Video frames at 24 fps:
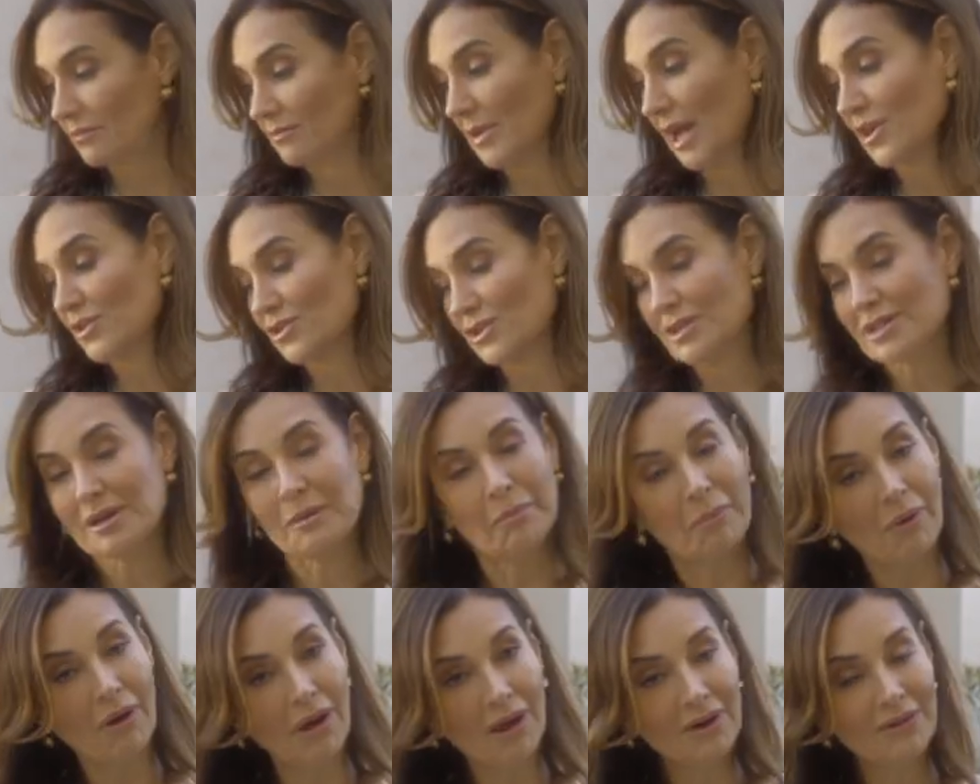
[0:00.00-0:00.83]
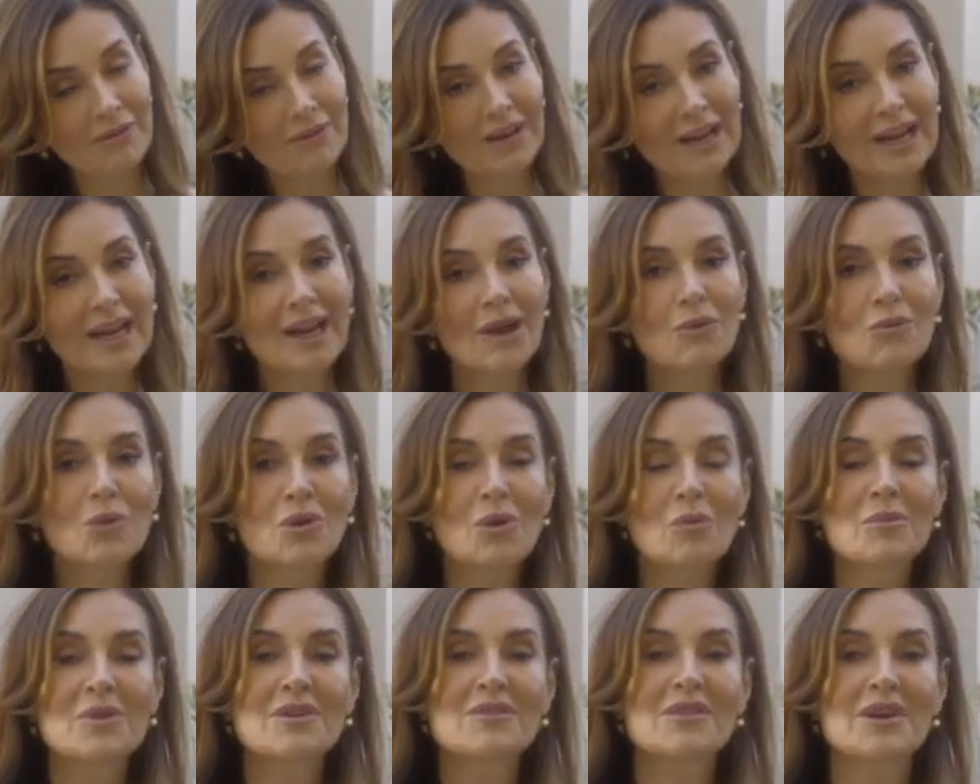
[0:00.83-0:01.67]
I should say pottery,
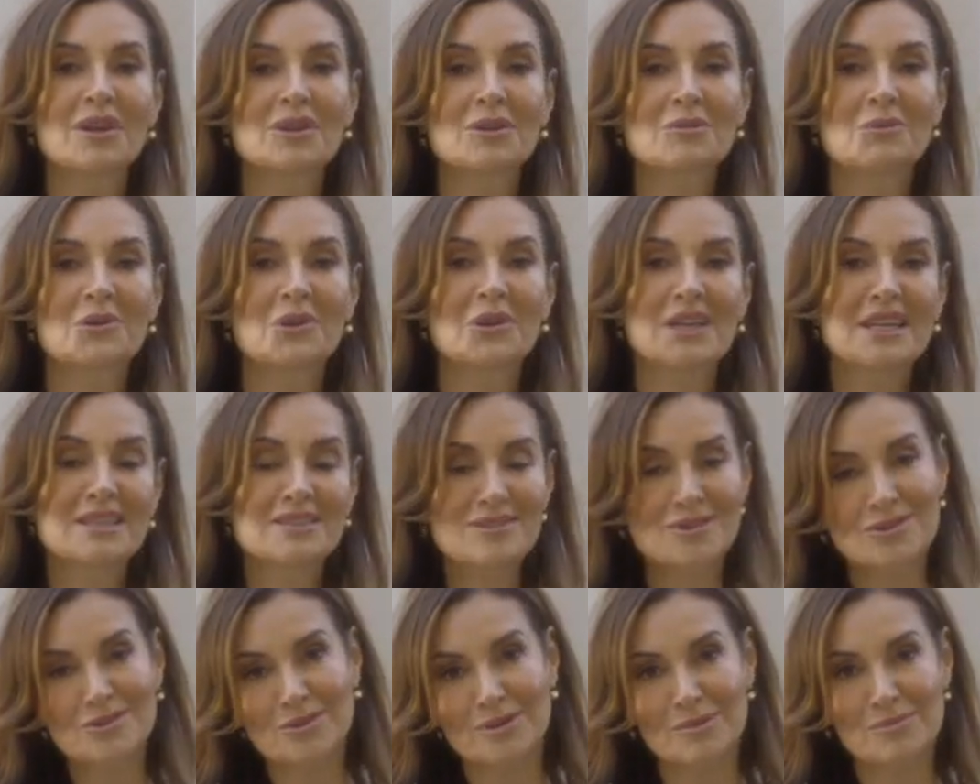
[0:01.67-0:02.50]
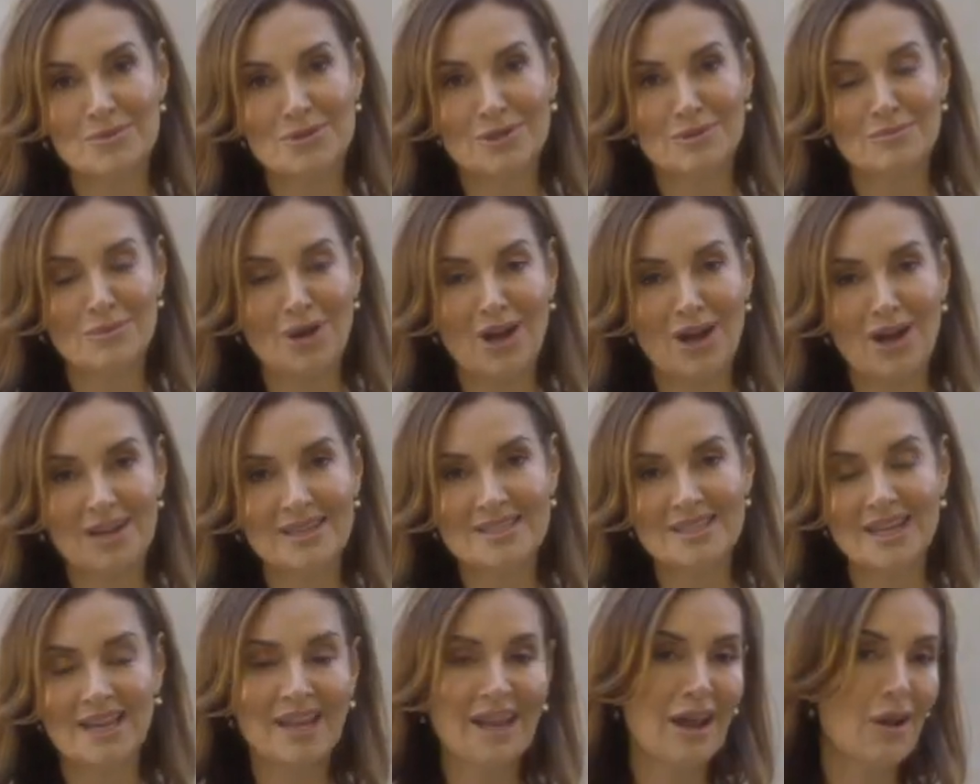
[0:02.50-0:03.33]
will be available in the description
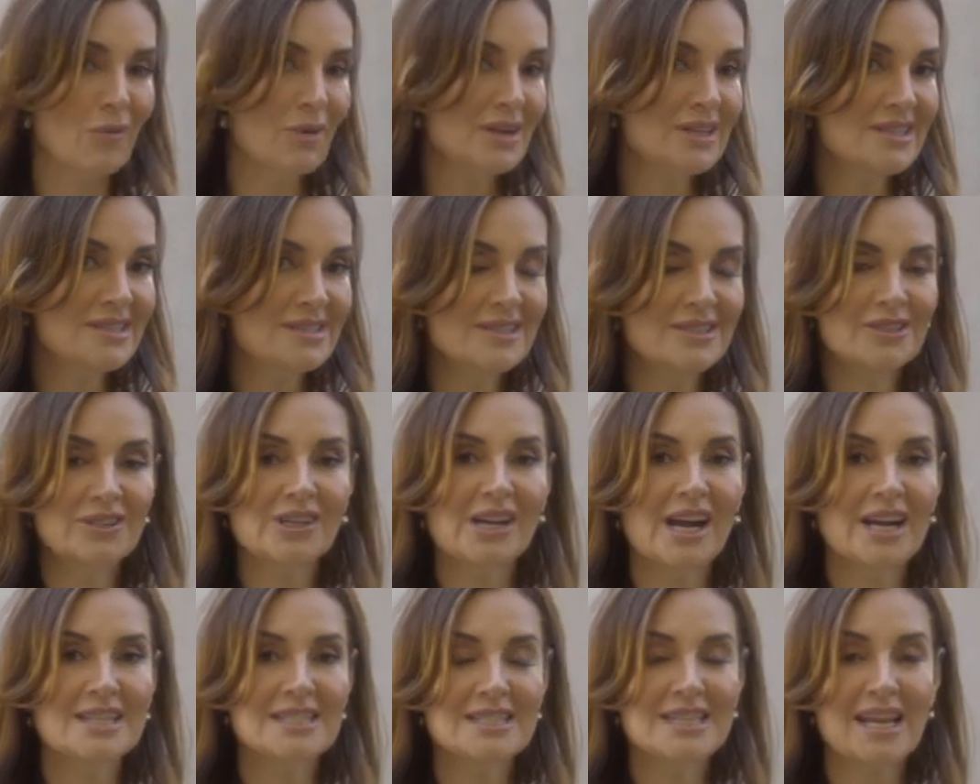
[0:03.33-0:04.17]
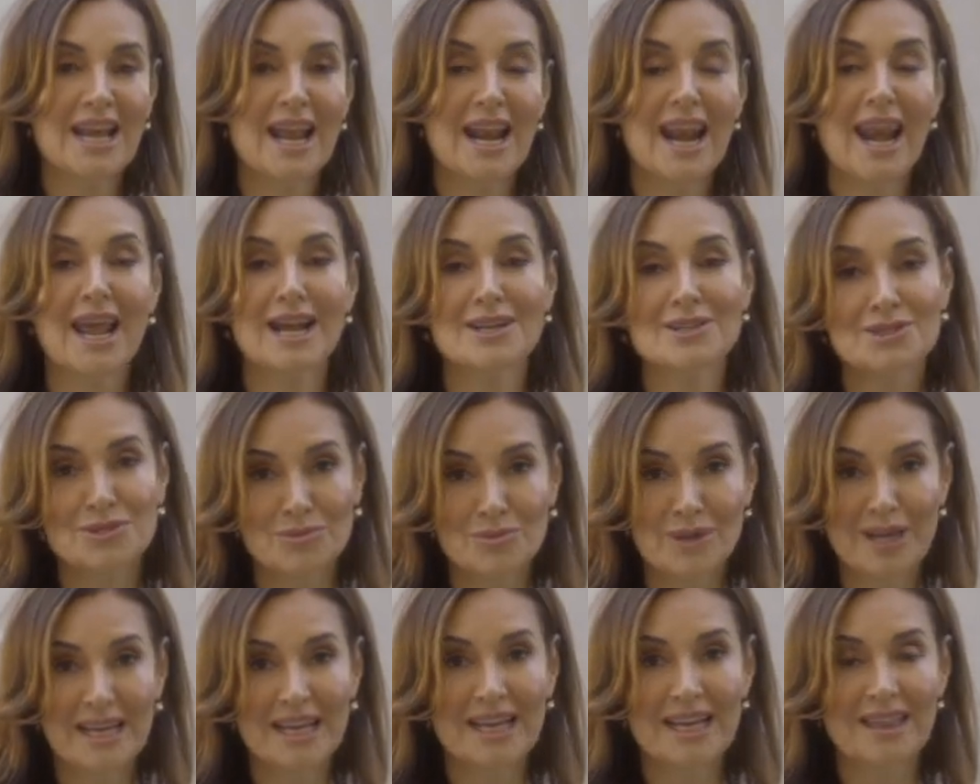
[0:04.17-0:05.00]
box. I can't wait to see you guys again next
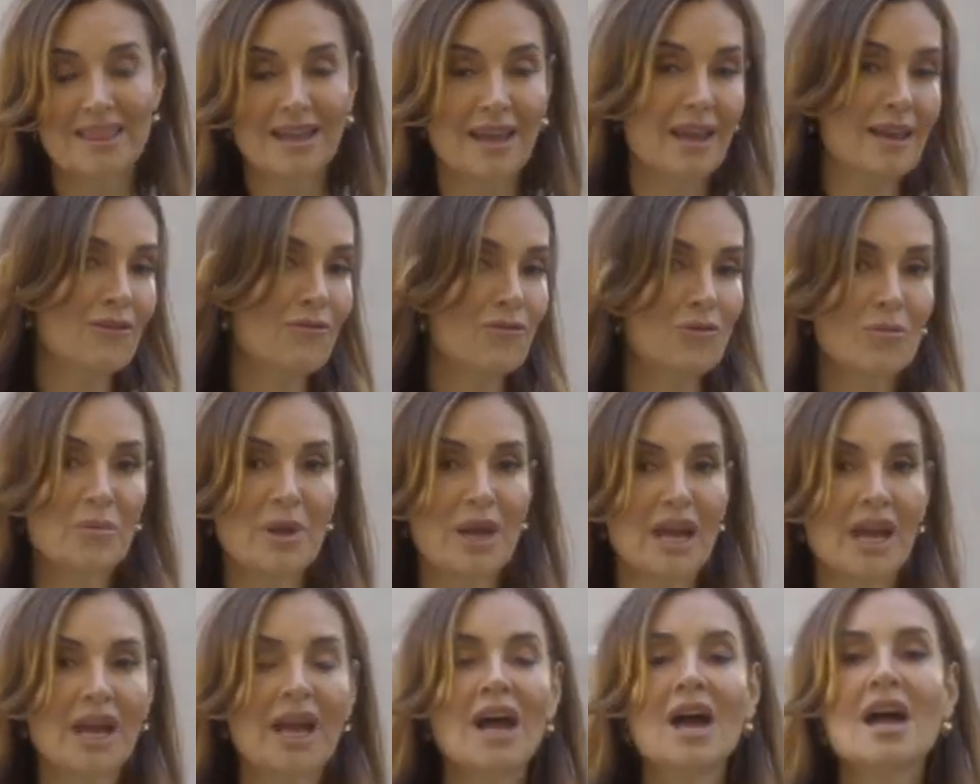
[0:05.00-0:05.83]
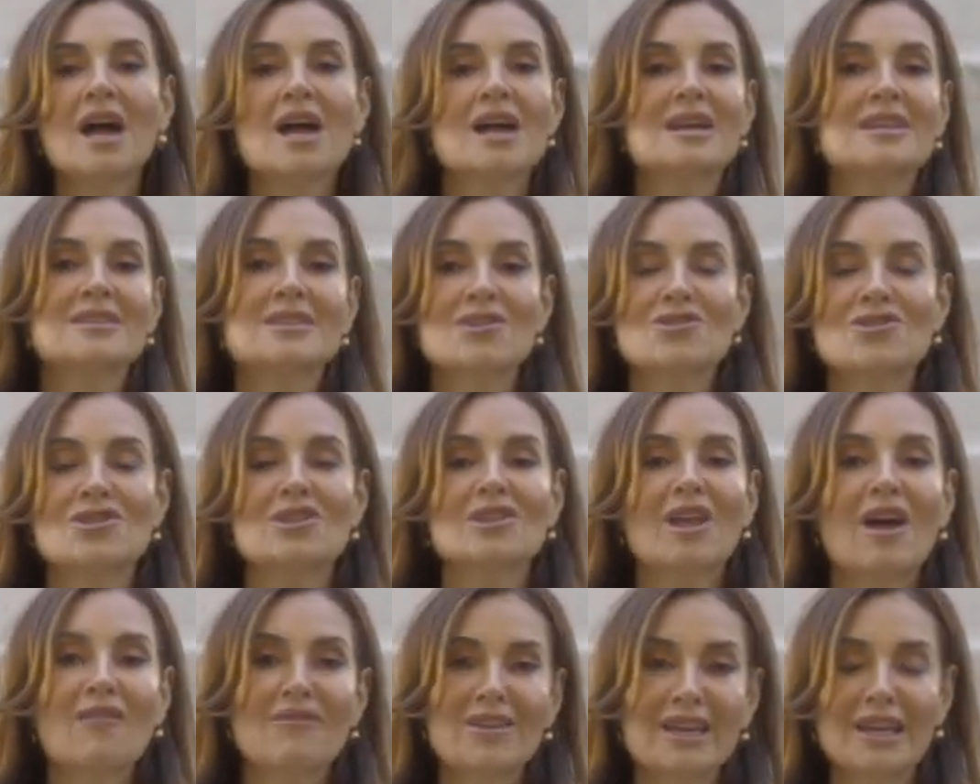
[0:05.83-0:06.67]
week. Thank you for being such a
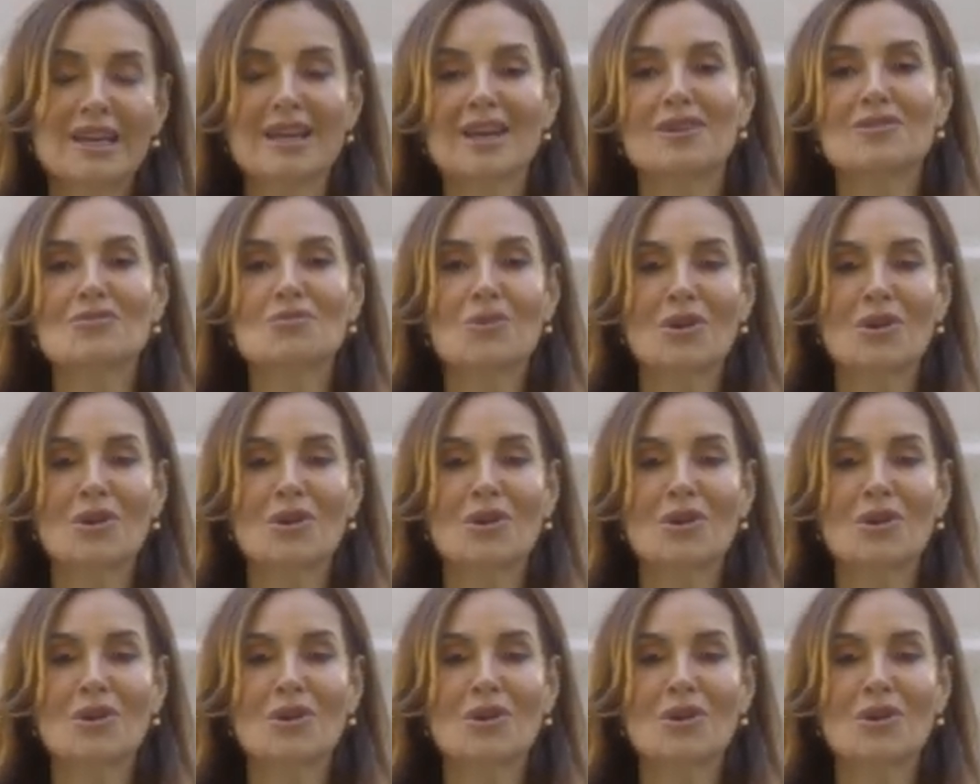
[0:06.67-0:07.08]
loving and